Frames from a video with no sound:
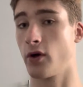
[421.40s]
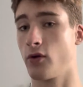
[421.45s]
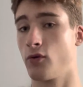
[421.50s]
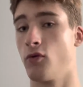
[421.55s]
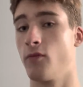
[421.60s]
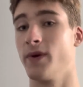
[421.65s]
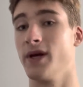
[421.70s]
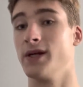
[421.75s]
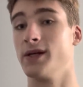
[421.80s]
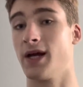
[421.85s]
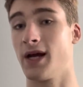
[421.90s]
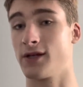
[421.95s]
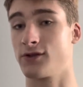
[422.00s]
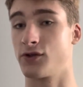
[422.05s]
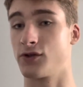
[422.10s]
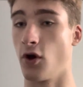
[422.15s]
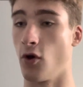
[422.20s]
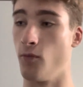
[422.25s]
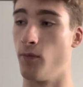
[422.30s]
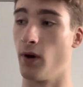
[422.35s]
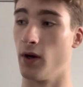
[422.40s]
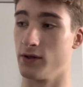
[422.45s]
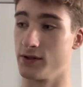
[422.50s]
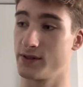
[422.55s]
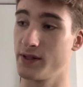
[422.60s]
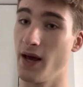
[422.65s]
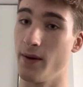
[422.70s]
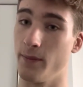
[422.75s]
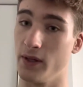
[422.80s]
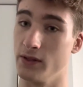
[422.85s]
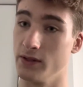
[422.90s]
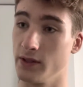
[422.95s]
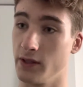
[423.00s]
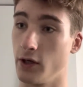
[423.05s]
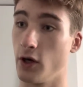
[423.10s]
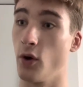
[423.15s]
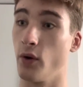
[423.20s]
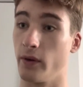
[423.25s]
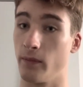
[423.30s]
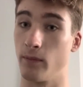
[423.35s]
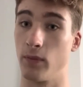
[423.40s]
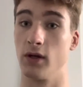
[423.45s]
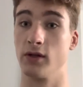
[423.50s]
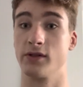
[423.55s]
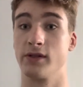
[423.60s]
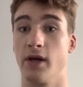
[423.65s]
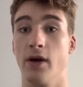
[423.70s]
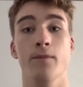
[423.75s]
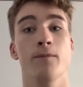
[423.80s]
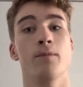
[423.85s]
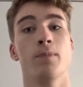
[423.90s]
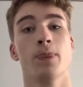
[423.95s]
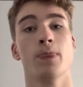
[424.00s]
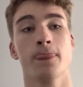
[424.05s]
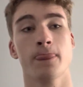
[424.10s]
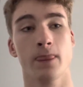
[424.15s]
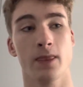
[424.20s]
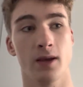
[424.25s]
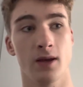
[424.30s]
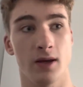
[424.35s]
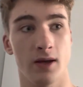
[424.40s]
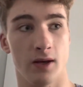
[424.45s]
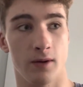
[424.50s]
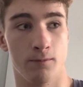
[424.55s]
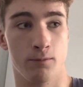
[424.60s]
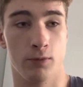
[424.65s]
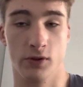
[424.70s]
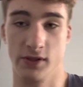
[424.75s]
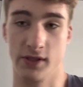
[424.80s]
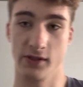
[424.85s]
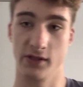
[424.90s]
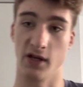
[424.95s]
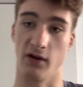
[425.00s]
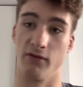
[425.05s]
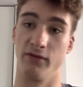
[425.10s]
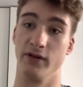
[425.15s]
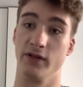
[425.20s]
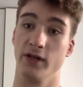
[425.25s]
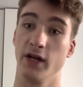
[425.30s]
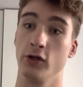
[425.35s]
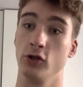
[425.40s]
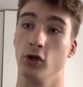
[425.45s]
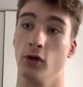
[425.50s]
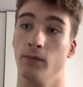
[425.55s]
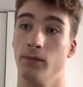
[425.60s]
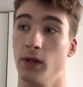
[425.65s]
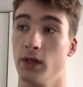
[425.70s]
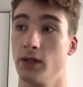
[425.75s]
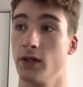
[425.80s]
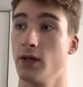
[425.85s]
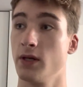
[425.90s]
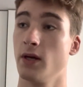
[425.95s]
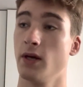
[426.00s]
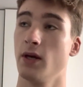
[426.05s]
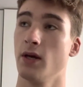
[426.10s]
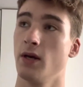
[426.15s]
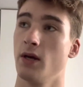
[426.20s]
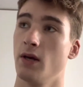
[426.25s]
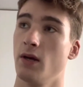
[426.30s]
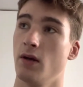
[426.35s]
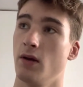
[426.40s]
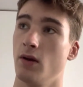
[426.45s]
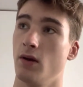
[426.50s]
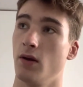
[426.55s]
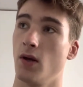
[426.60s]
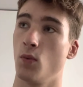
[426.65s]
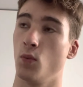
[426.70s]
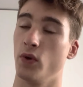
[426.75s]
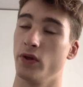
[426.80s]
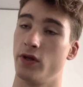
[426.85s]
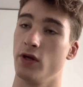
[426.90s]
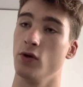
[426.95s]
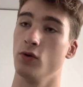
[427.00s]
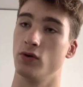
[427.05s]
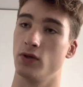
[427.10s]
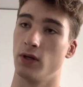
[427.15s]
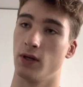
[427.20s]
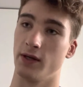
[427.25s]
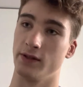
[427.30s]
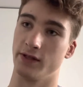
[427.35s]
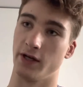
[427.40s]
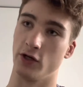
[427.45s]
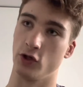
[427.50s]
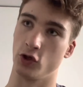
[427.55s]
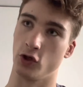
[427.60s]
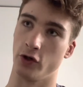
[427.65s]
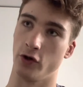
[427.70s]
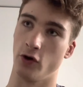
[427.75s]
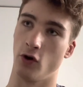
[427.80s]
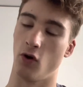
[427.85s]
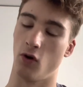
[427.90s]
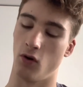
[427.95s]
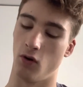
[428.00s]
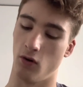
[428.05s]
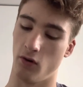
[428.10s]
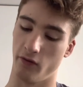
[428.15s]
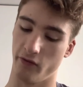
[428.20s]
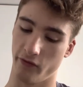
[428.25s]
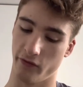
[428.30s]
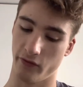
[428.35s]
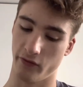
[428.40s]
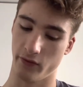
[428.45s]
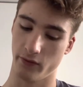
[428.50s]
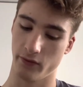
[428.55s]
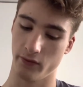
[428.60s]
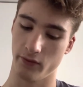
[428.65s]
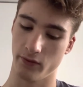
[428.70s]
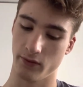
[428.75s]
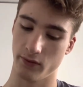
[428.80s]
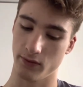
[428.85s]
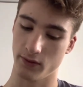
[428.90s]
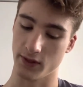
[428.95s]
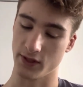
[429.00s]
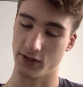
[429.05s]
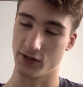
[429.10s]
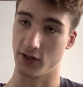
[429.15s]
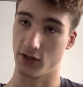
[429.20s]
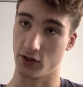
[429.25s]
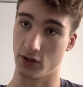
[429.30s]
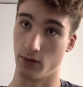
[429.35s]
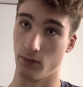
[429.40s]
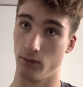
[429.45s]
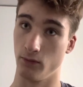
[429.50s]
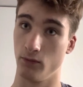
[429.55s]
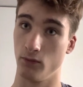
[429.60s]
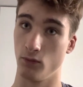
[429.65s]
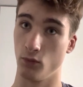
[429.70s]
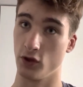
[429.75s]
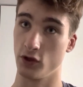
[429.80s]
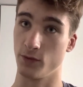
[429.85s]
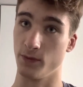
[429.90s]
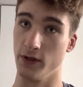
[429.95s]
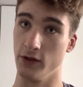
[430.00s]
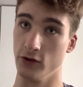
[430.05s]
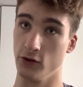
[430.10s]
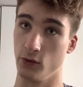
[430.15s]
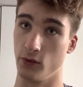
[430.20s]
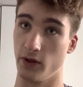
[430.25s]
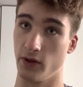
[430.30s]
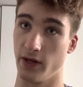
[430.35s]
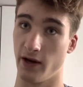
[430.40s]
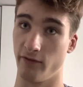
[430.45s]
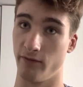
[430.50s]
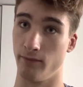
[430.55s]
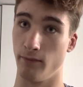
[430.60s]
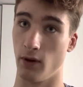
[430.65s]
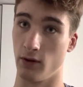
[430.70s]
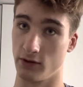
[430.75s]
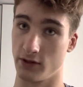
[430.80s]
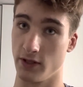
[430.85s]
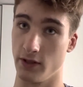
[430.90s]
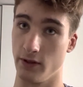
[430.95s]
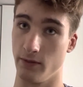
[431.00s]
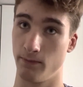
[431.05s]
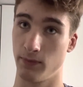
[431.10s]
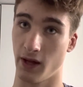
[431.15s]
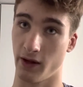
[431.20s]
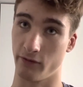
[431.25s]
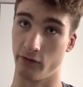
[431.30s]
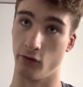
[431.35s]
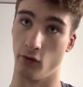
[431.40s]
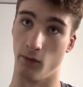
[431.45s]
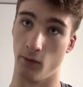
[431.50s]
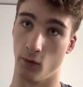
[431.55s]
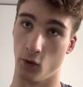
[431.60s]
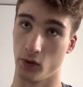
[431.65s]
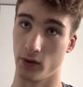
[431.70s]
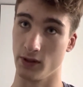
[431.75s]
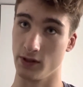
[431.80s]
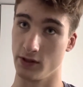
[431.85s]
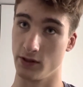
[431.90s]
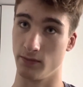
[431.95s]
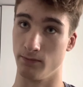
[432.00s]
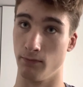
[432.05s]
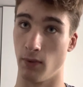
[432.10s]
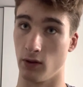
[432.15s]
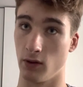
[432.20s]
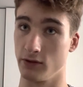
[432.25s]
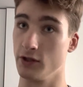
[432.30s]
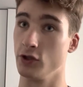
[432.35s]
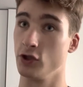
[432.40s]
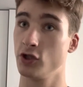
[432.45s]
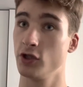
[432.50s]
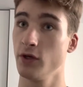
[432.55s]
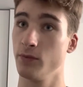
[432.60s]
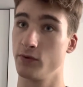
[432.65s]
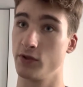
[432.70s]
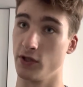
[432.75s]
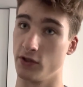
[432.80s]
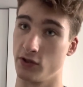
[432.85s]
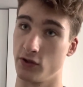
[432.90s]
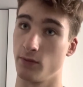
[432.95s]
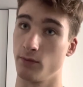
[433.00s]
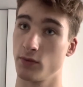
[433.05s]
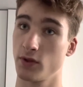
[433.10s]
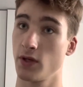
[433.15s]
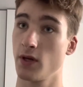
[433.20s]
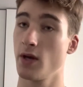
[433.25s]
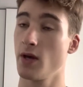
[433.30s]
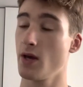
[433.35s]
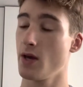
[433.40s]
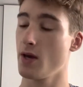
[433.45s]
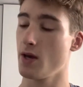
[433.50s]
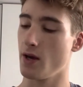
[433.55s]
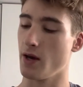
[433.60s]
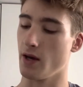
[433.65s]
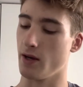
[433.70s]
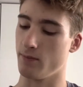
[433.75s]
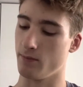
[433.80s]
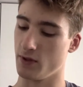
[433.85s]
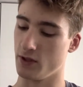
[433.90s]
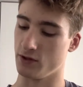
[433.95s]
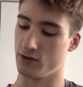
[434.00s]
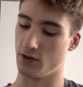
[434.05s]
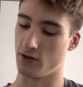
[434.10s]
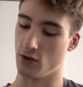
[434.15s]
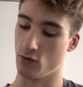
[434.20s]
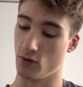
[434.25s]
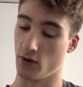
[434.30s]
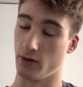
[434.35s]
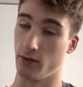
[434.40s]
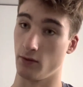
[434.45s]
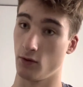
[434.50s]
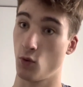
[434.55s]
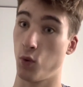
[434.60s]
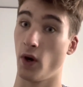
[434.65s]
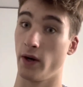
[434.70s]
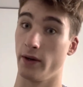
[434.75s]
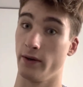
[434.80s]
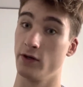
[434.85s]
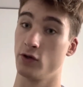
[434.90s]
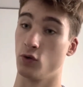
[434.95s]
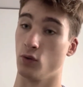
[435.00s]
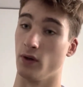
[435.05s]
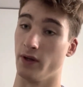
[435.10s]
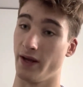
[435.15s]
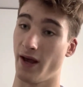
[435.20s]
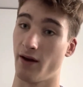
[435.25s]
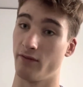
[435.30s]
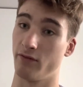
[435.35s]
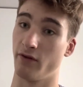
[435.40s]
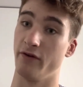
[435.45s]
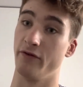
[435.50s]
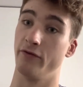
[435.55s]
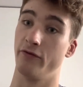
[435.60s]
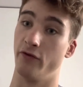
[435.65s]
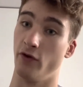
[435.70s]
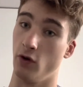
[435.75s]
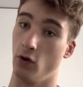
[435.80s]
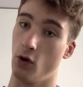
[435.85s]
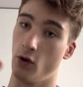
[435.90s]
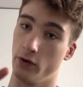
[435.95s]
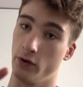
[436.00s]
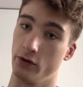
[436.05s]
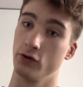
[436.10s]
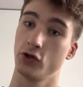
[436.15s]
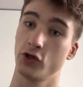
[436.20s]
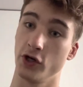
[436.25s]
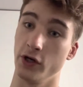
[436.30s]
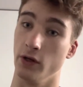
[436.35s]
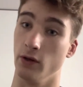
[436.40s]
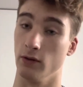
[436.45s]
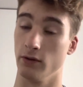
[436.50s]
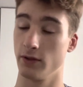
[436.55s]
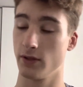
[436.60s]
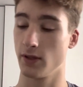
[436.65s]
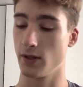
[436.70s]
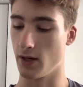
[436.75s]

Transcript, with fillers: group, it has to go past them, and in going past them, it puts itself in danger. But with the utilisation of this system, which means you can have multi-platform or at least multi-ship systems, it means that you can quite literally have a full-on shield,